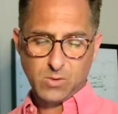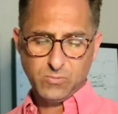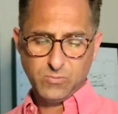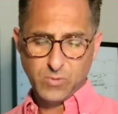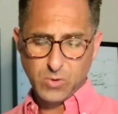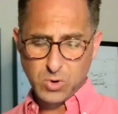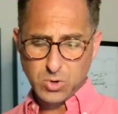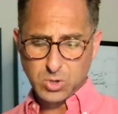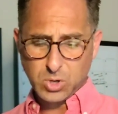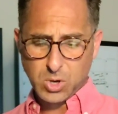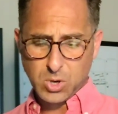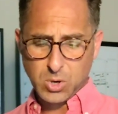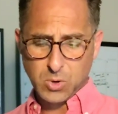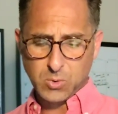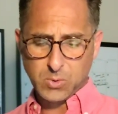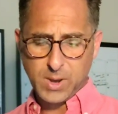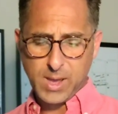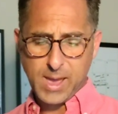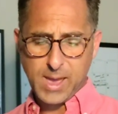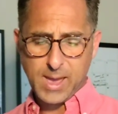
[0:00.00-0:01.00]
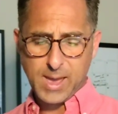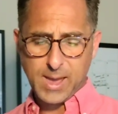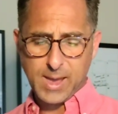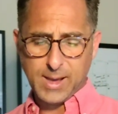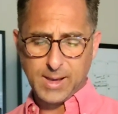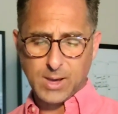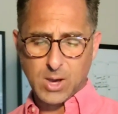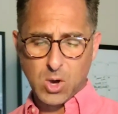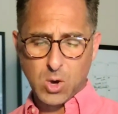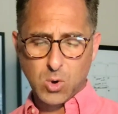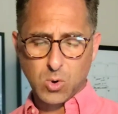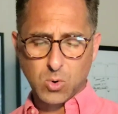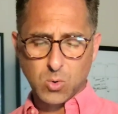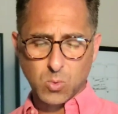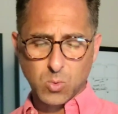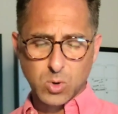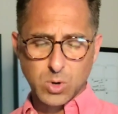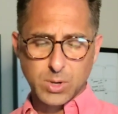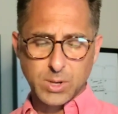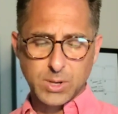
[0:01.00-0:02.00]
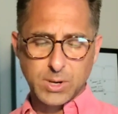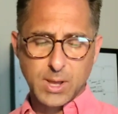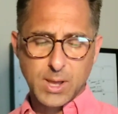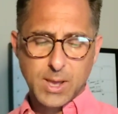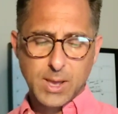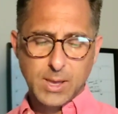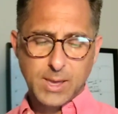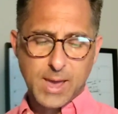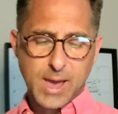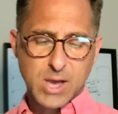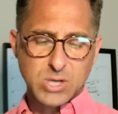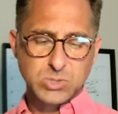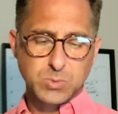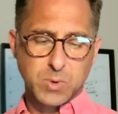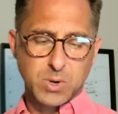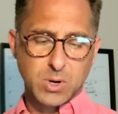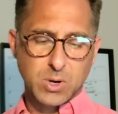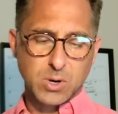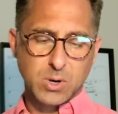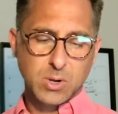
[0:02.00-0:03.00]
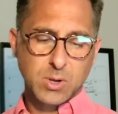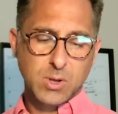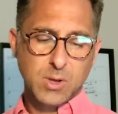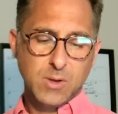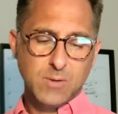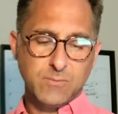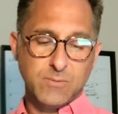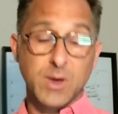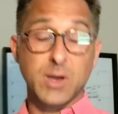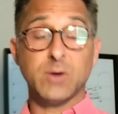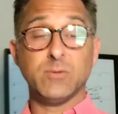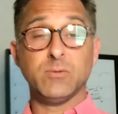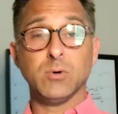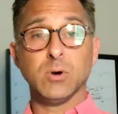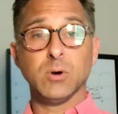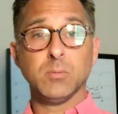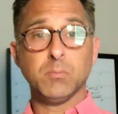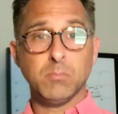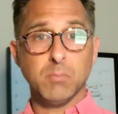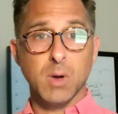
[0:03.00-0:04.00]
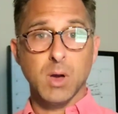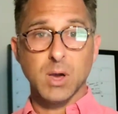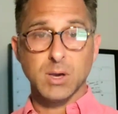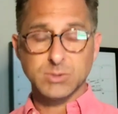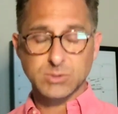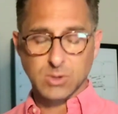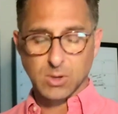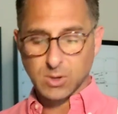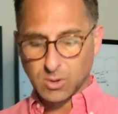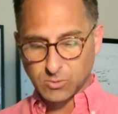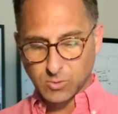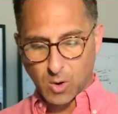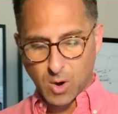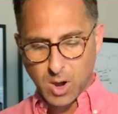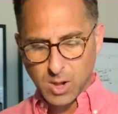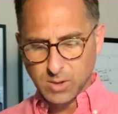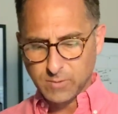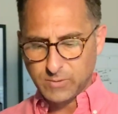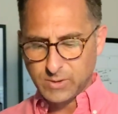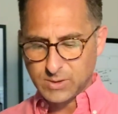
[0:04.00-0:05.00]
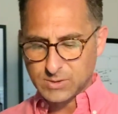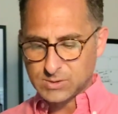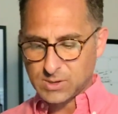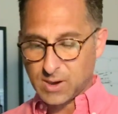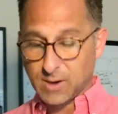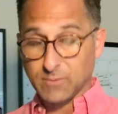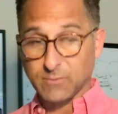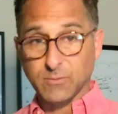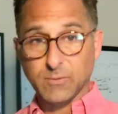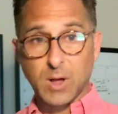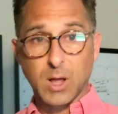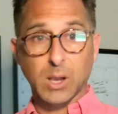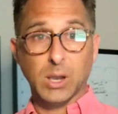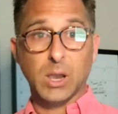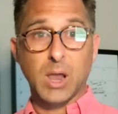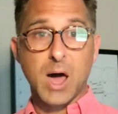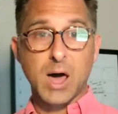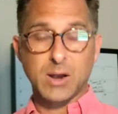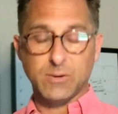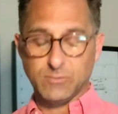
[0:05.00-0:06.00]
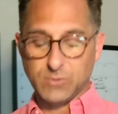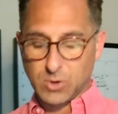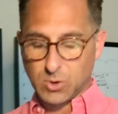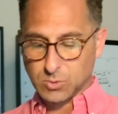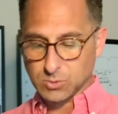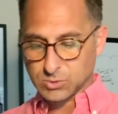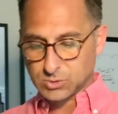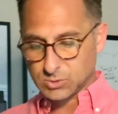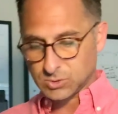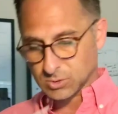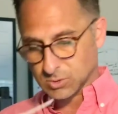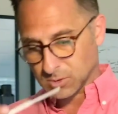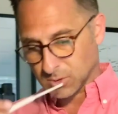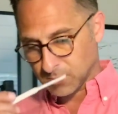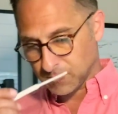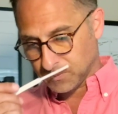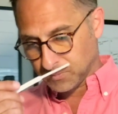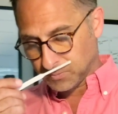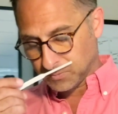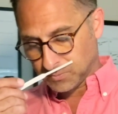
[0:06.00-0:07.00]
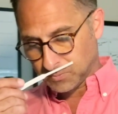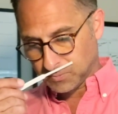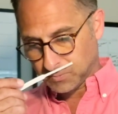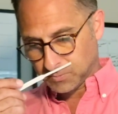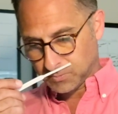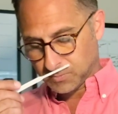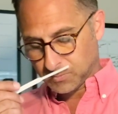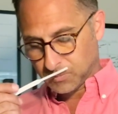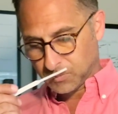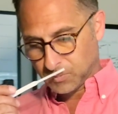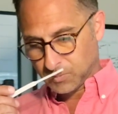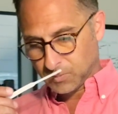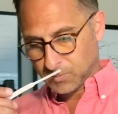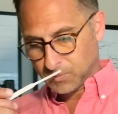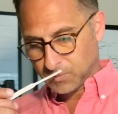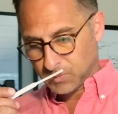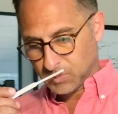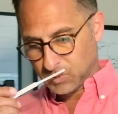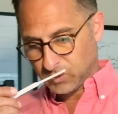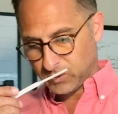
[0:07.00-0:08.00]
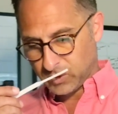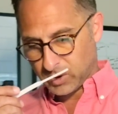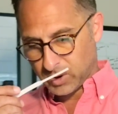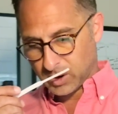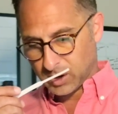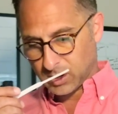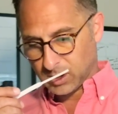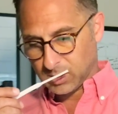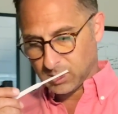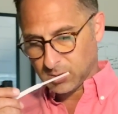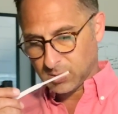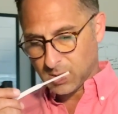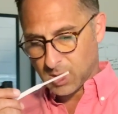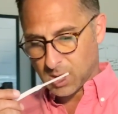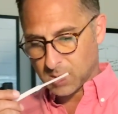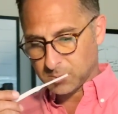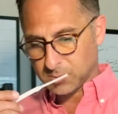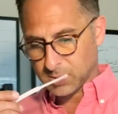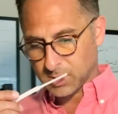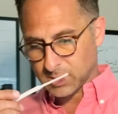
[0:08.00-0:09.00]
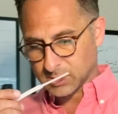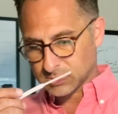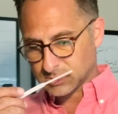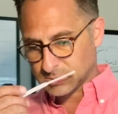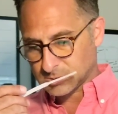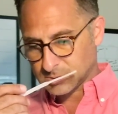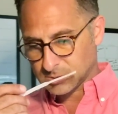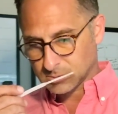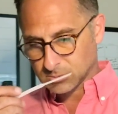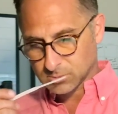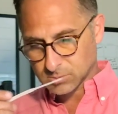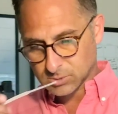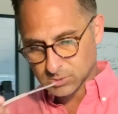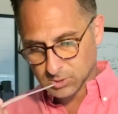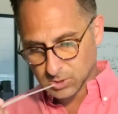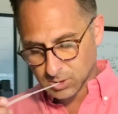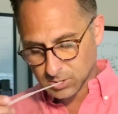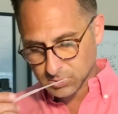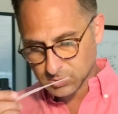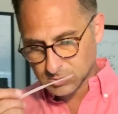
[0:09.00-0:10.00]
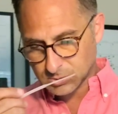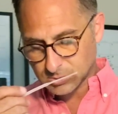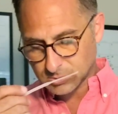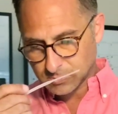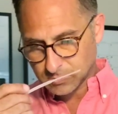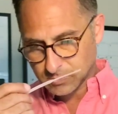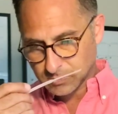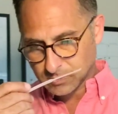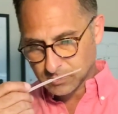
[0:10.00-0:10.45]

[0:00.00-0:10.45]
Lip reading: fir cone, hay, oak wood, cashmere, vetiver, musk. So all of these have a lot of notes to them. Very complex scents